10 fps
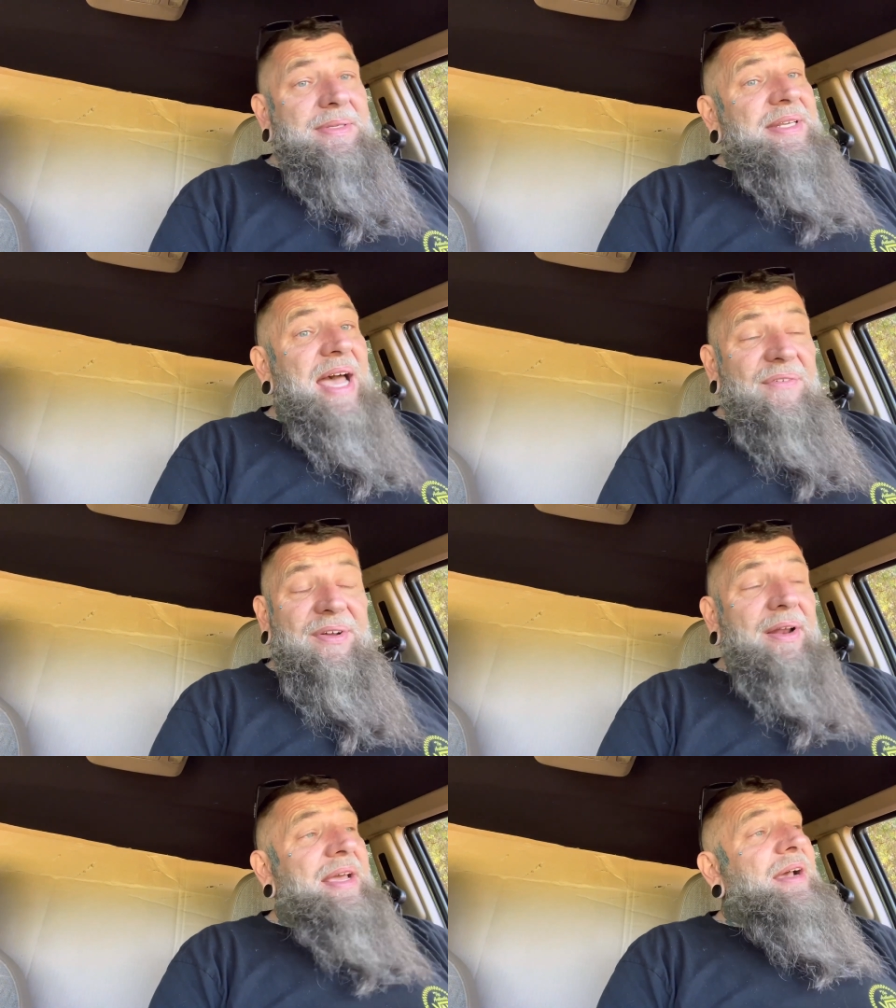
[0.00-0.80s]

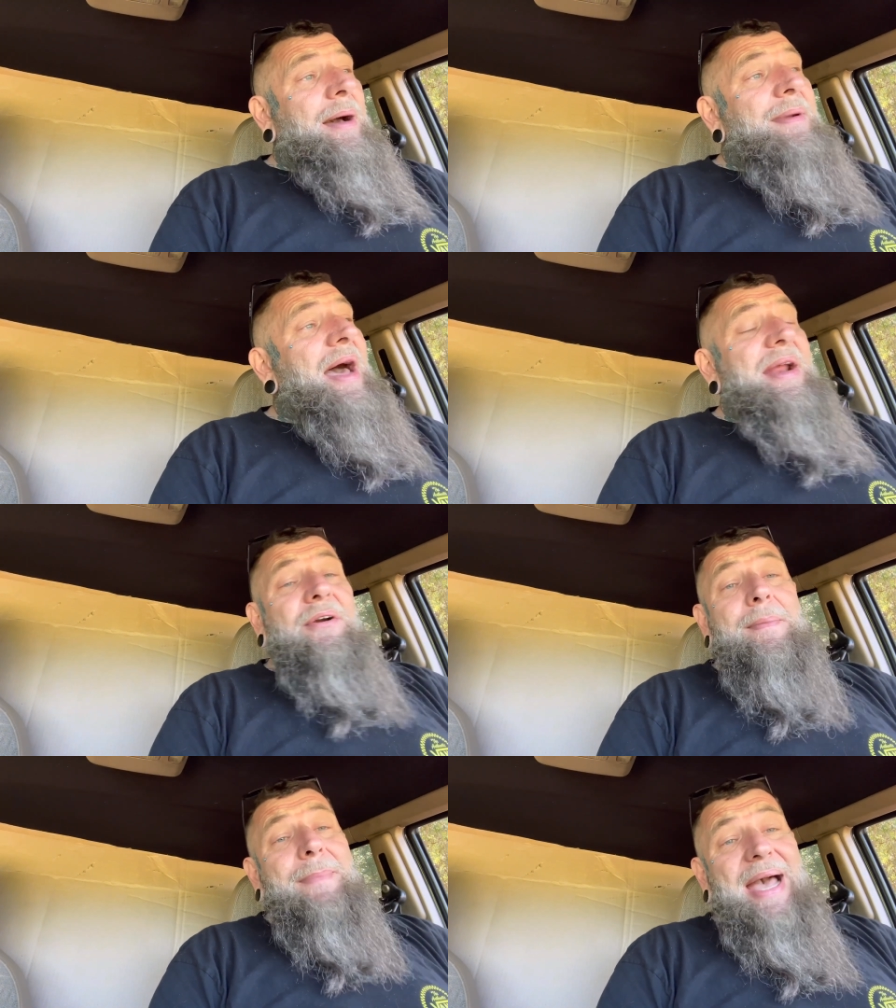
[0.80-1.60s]
Definitely. I'm not
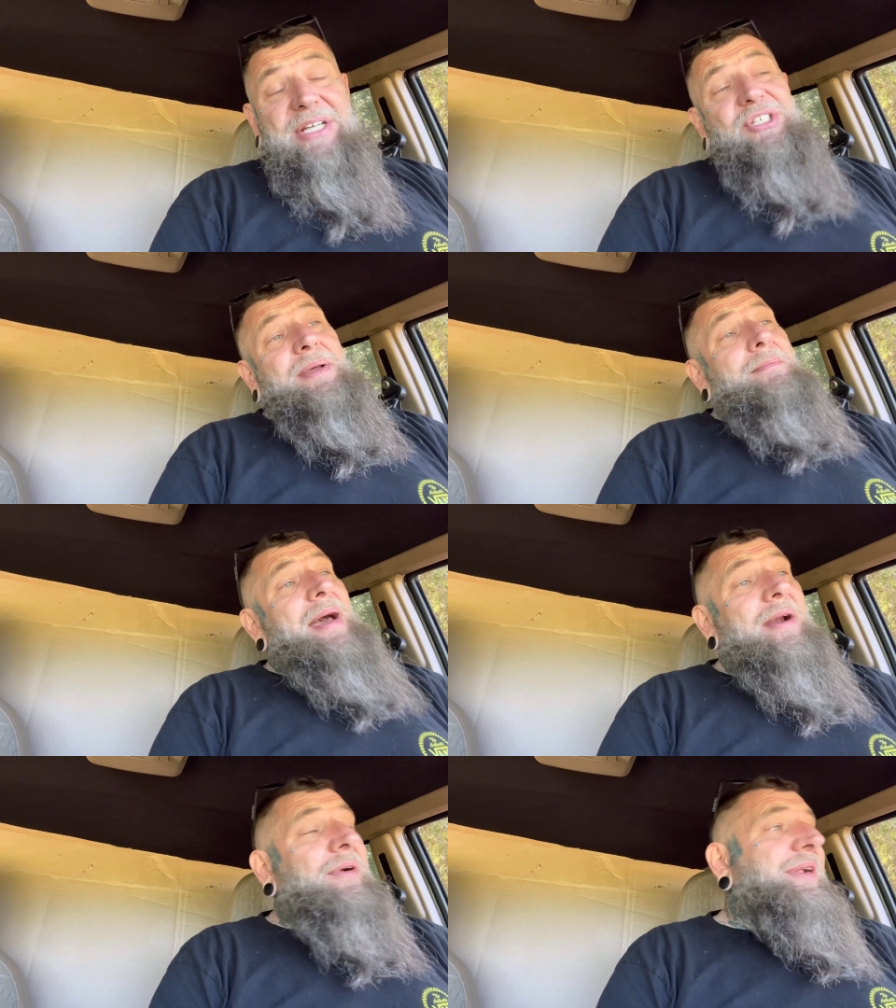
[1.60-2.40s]
here to bash them
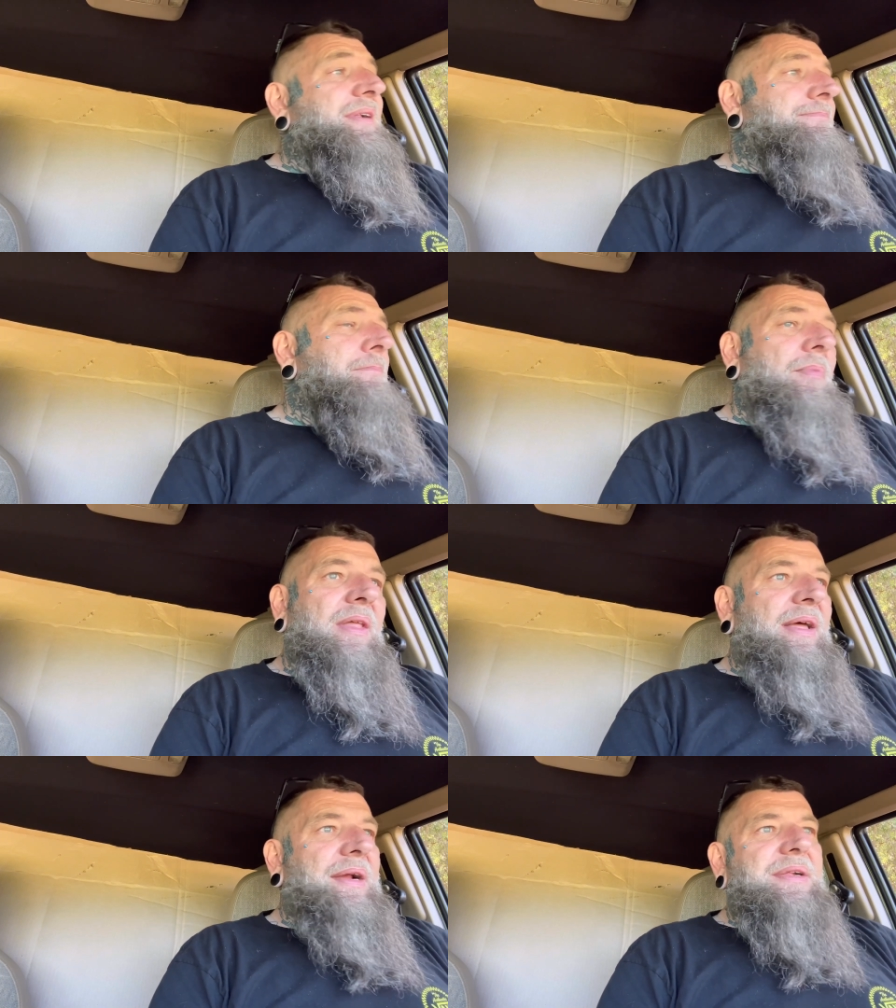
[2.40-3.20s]
batteries.
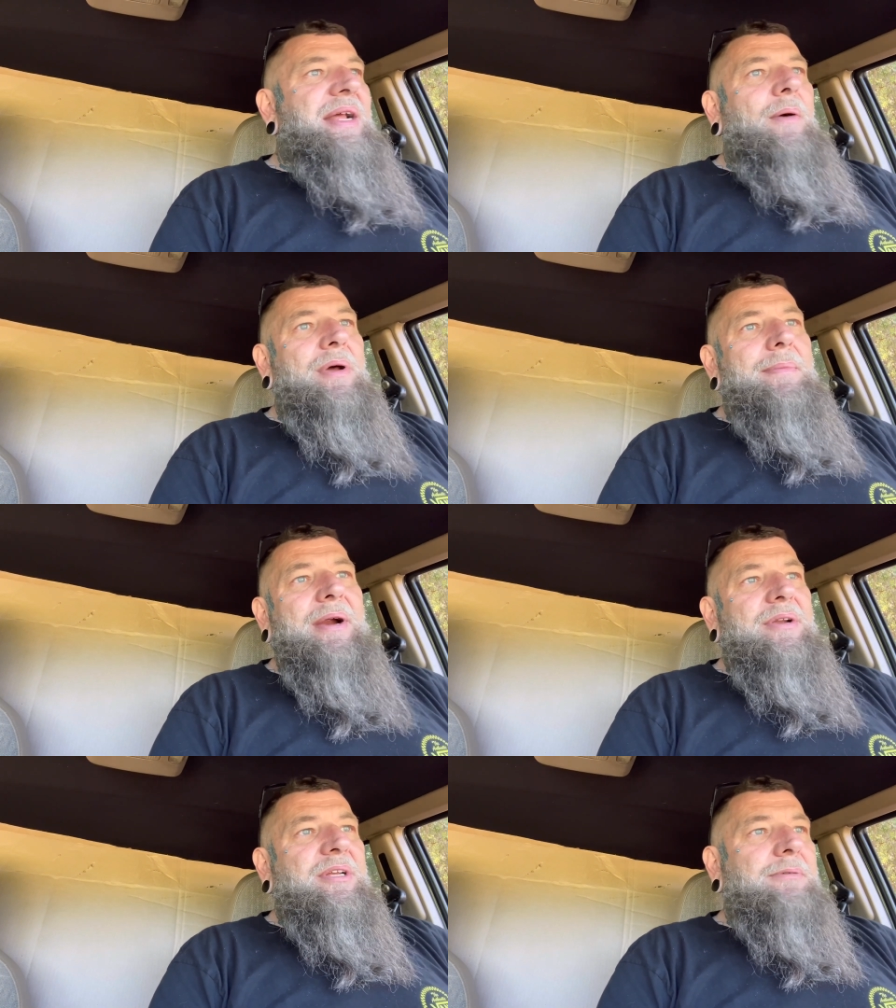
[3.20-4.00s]
That's not what I'm
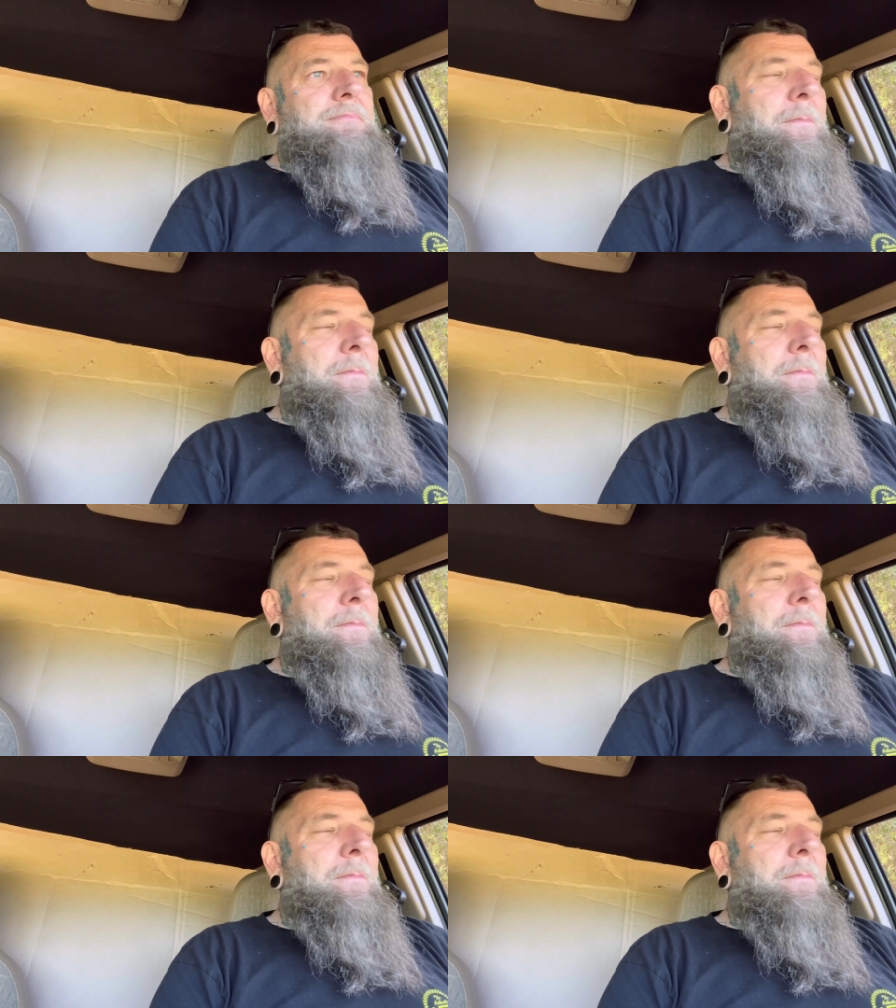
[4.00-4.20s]
here to do.